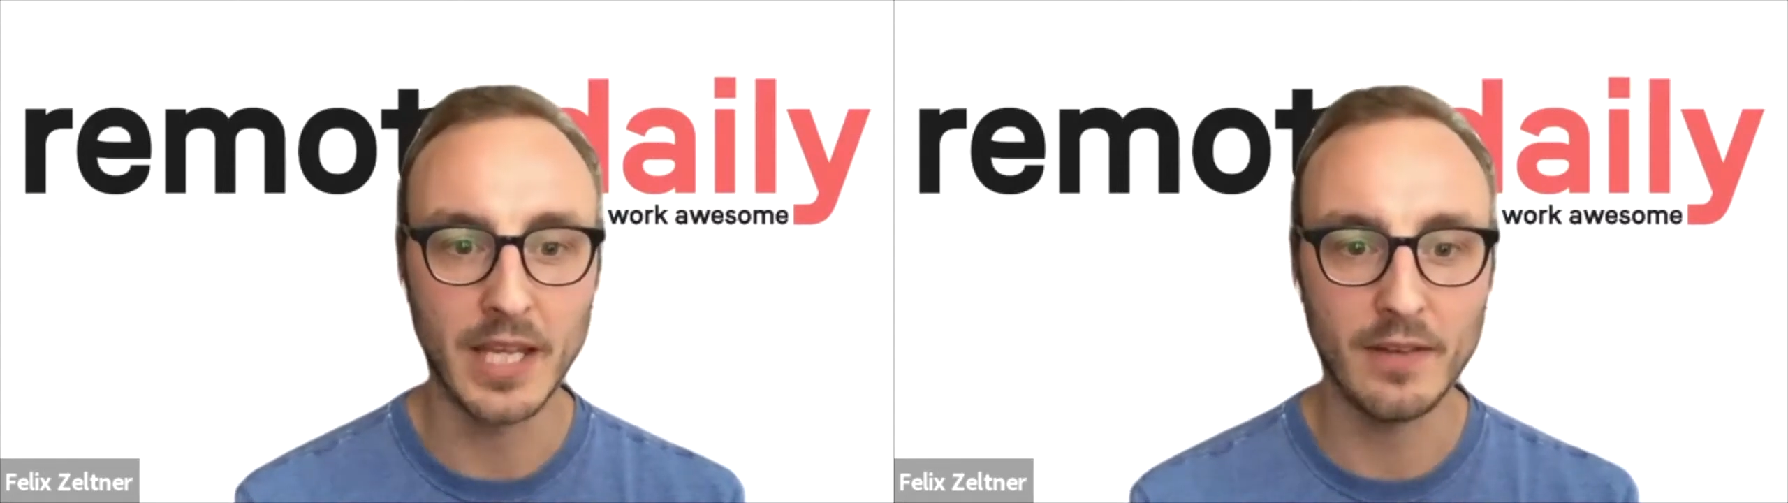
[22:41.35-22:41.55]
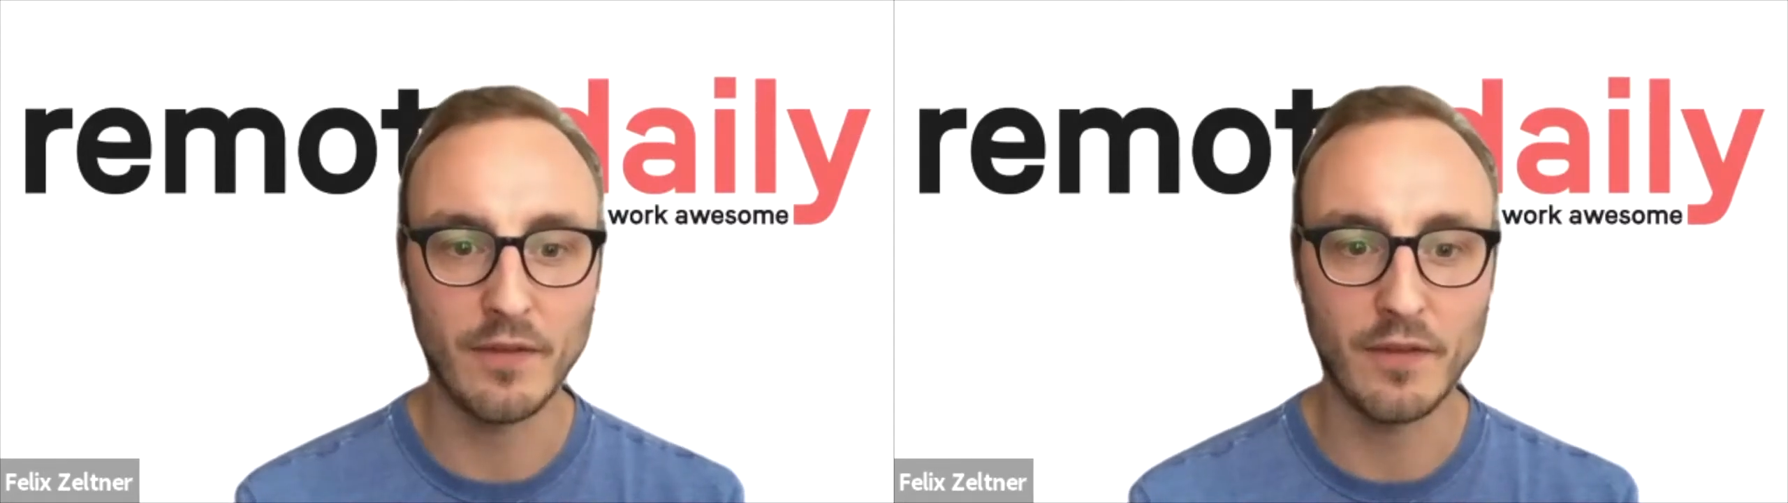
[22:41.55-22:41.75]

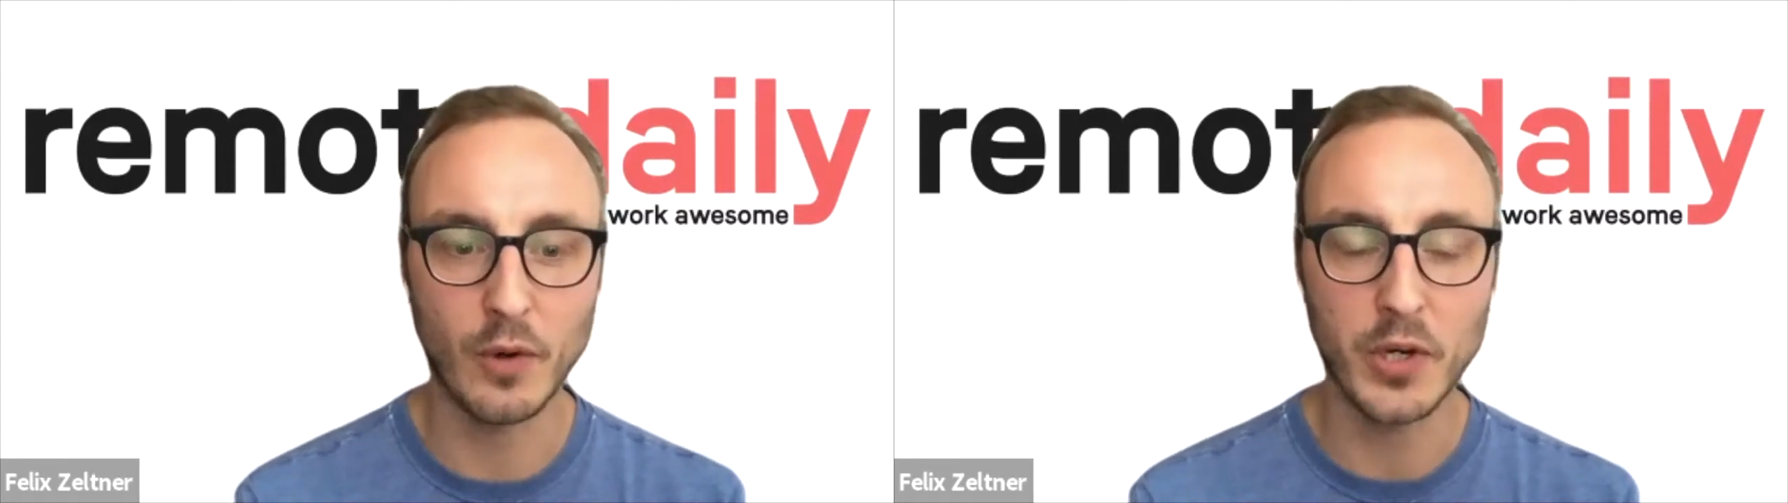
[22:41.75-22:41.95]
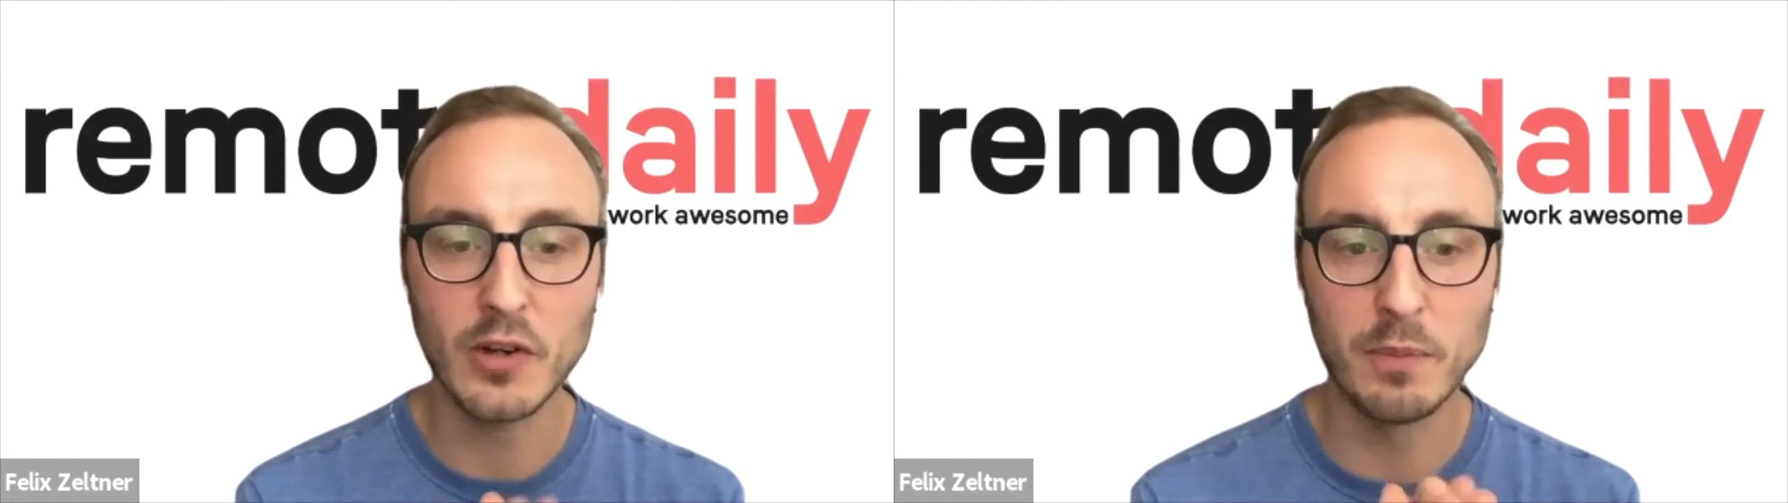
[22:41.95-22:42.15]
For
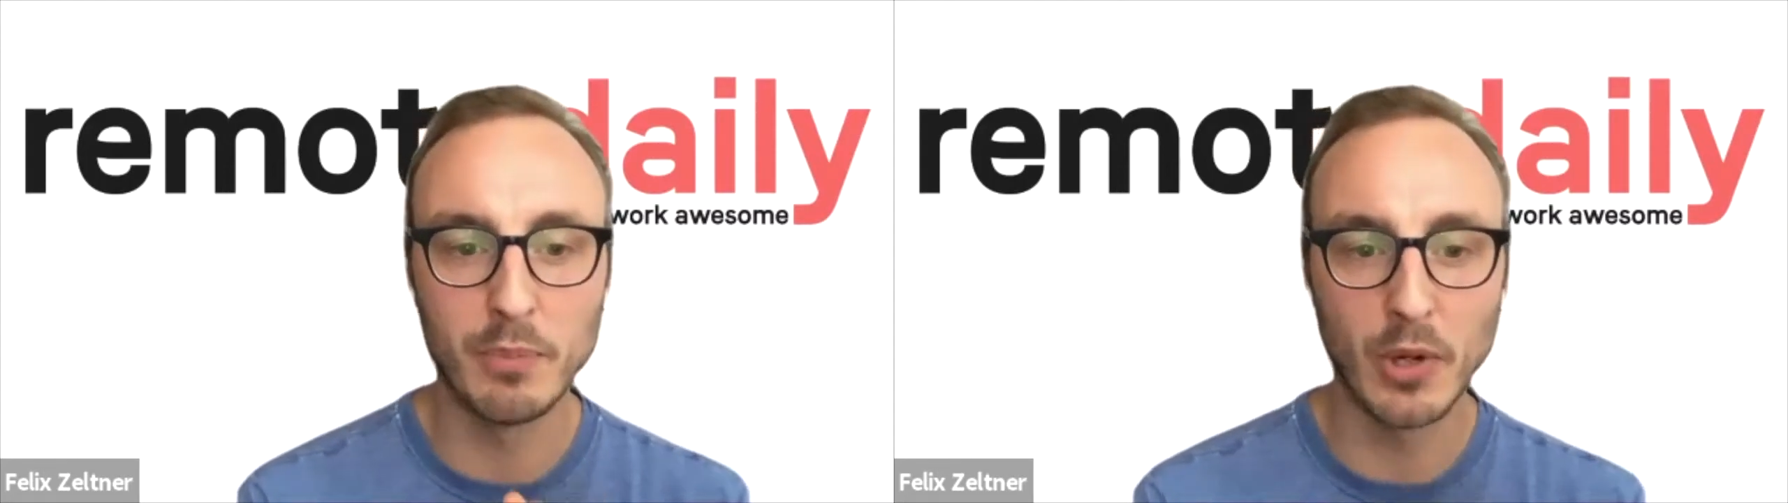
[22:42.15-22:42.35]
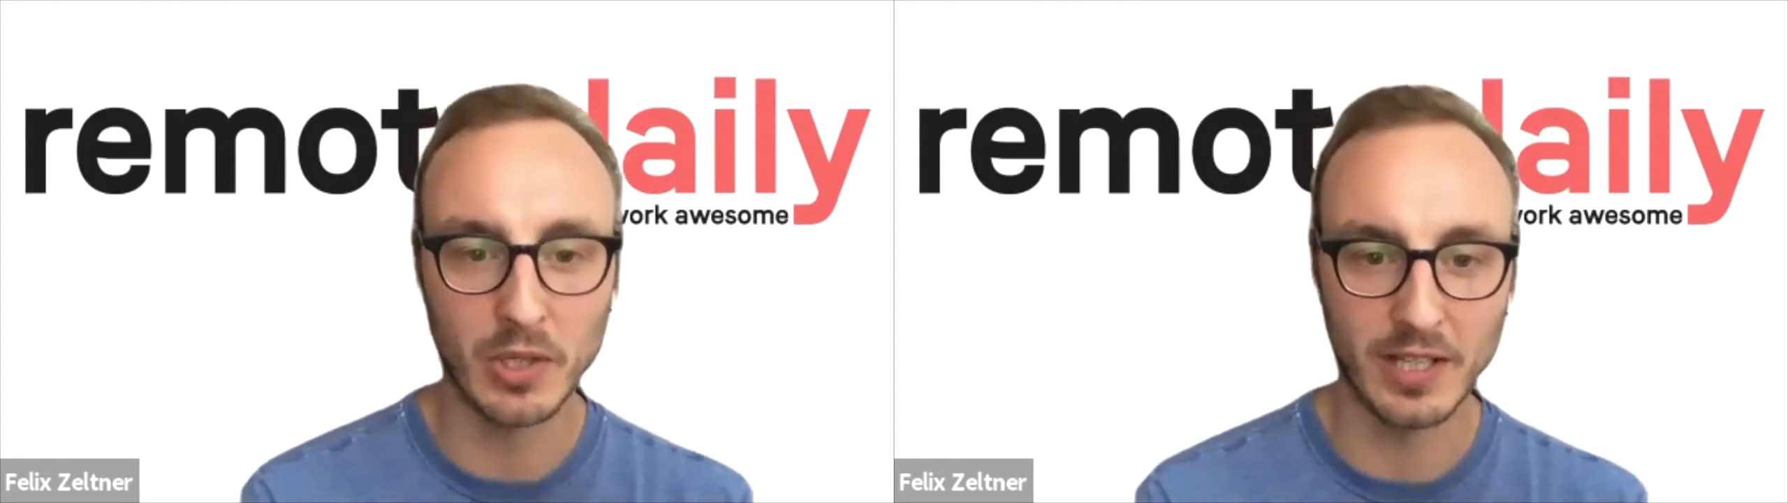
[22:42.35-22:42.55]
your
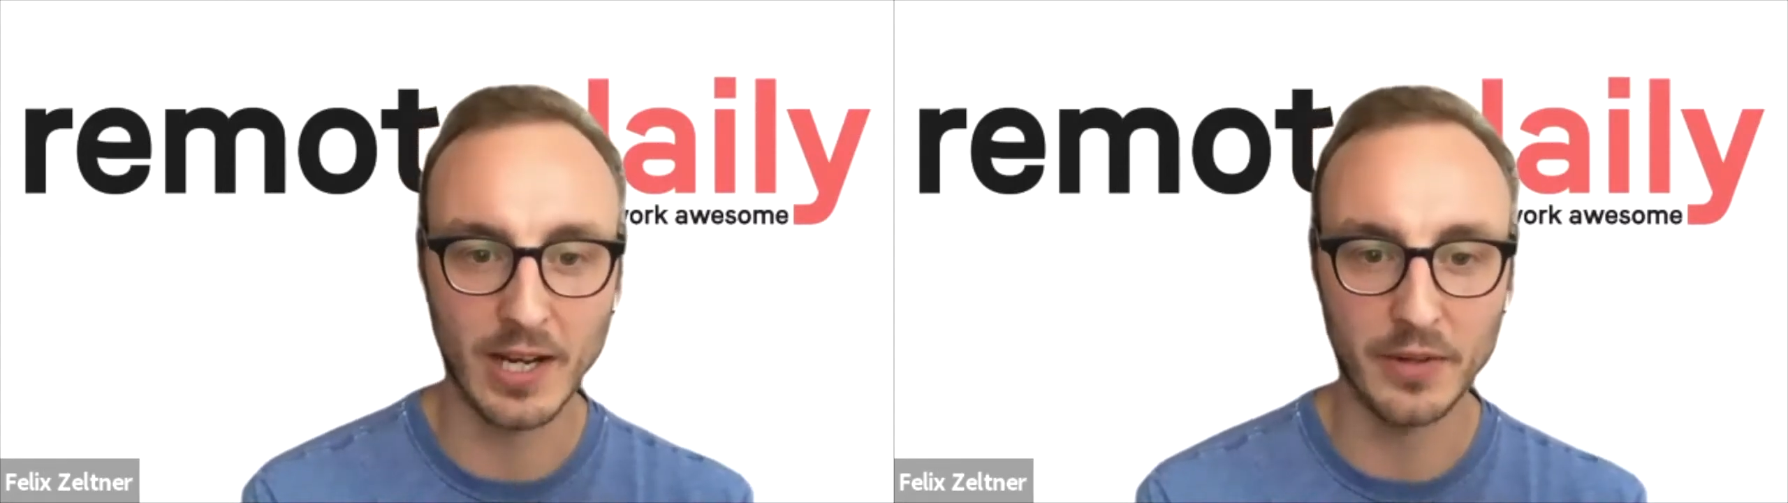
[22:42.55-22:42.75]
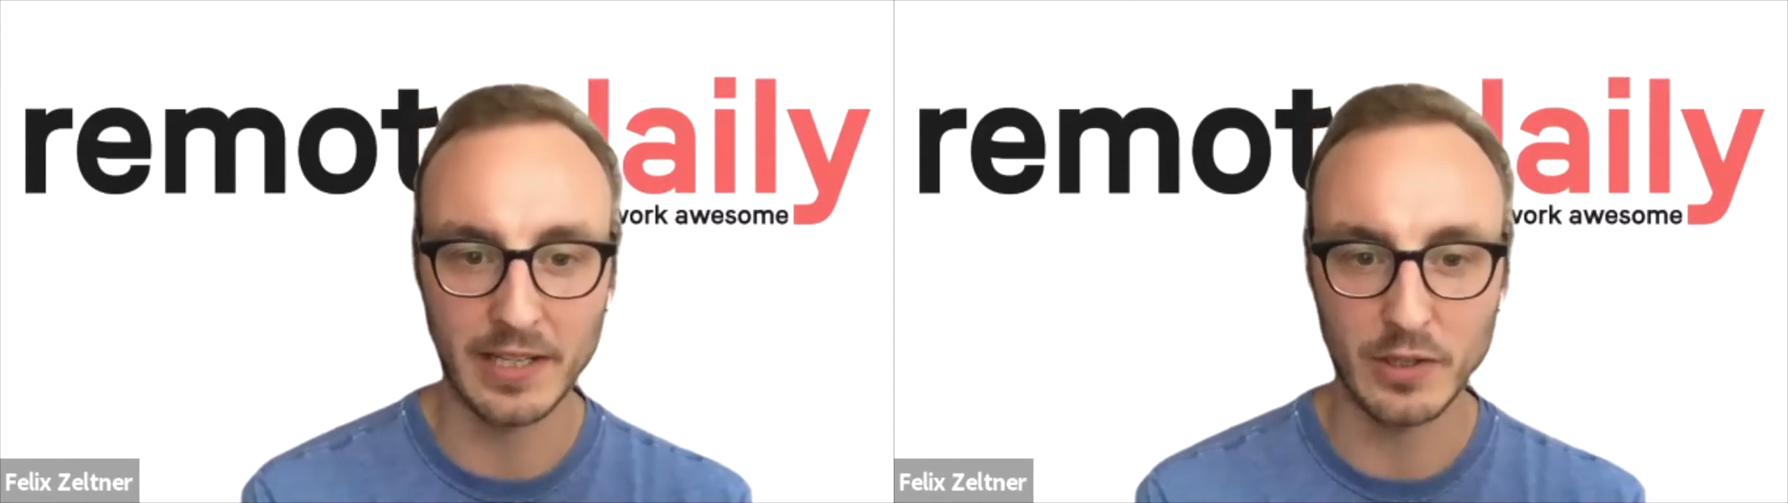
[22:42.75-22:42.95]
book now
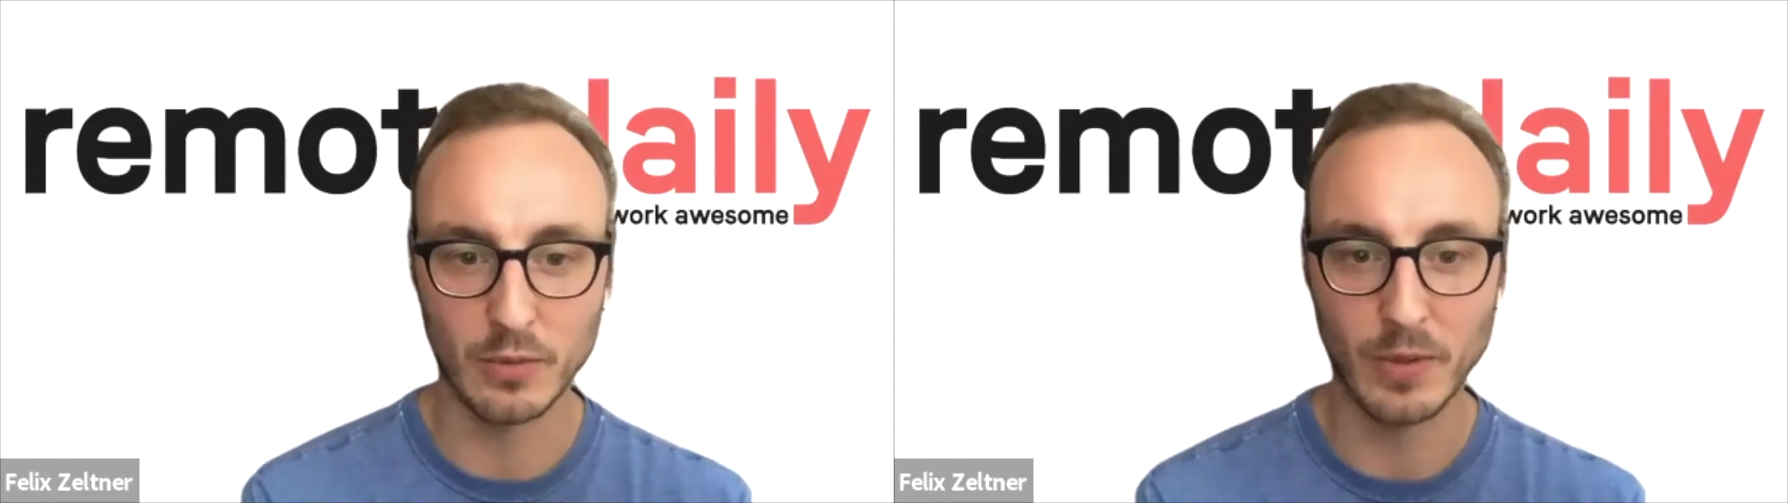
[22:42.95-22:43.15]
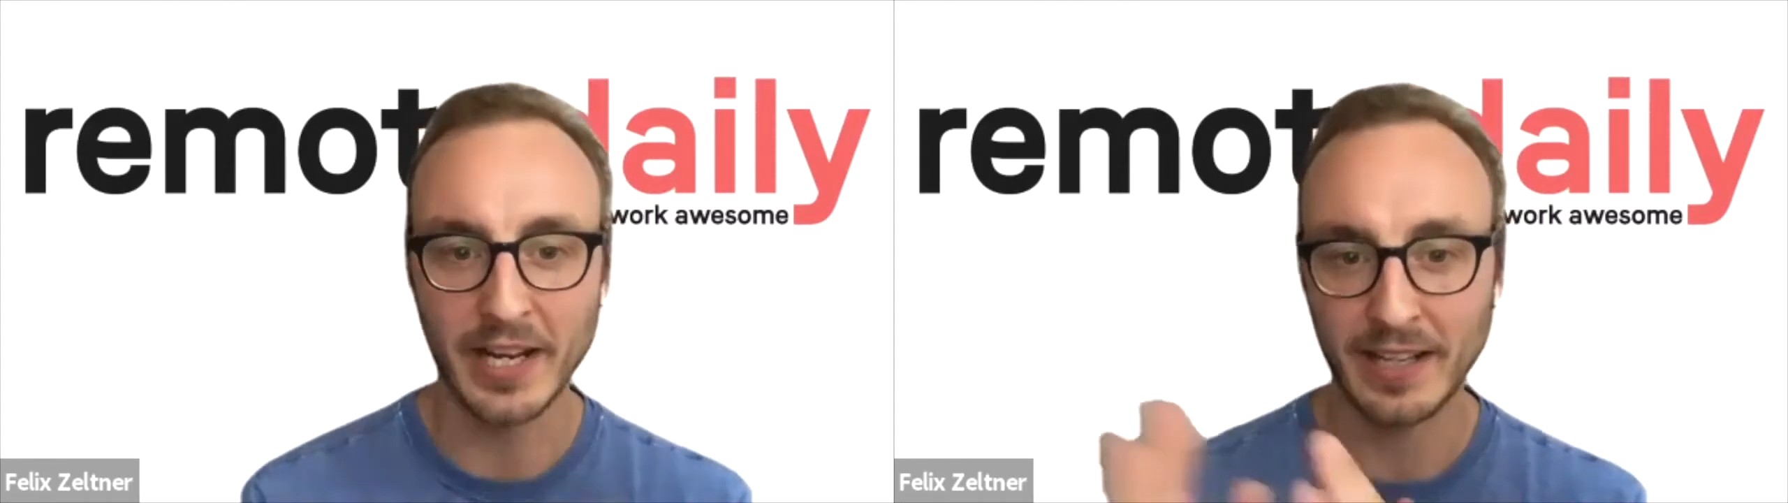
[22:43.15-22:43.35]
that you're
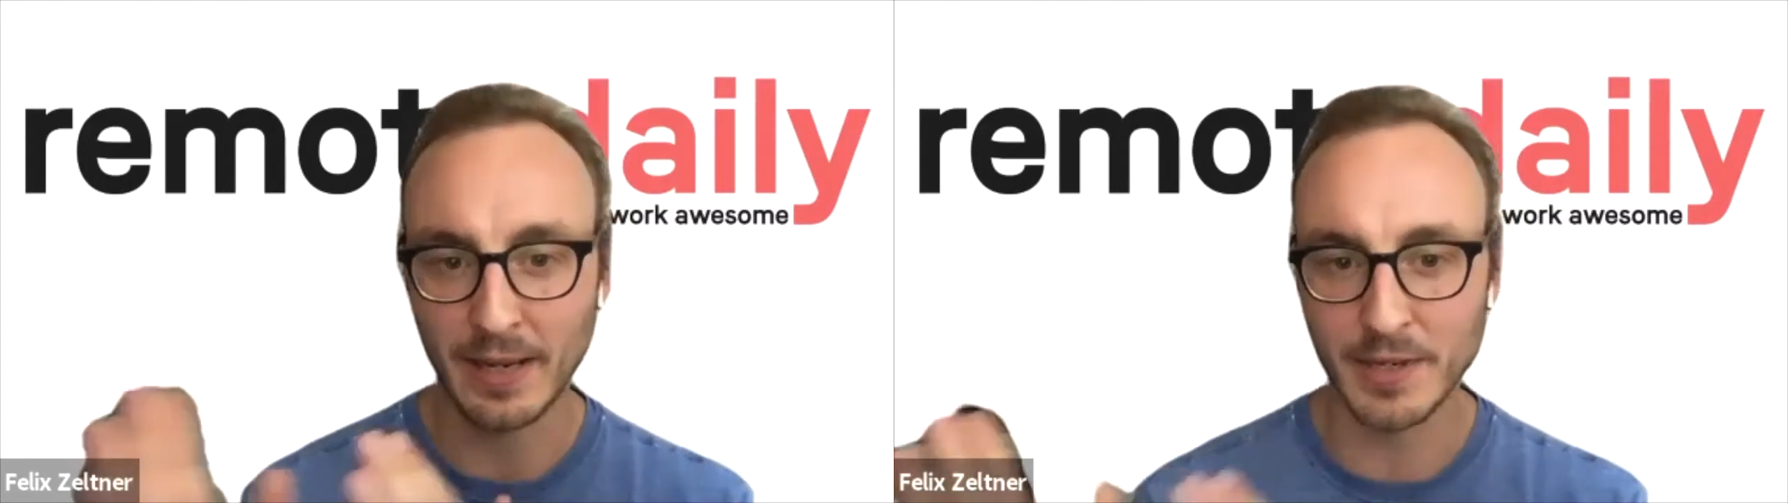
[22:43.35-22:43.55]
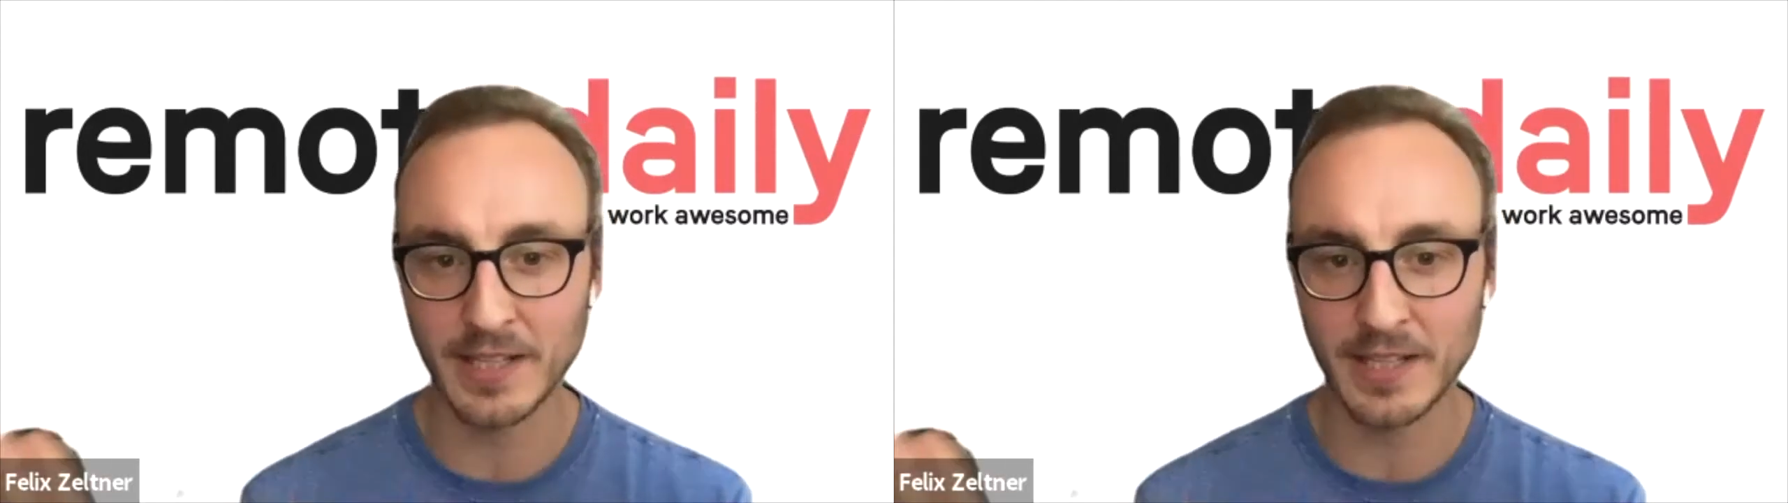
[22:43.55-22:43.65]
writing, I mean,